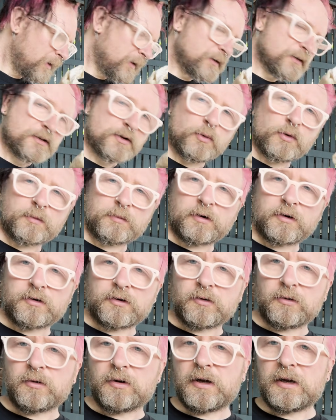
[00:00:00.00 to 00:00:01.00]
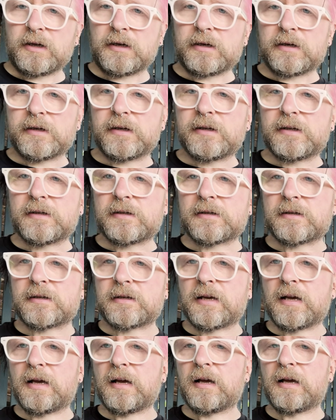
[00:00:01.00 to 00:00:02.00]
So what I'm going to do is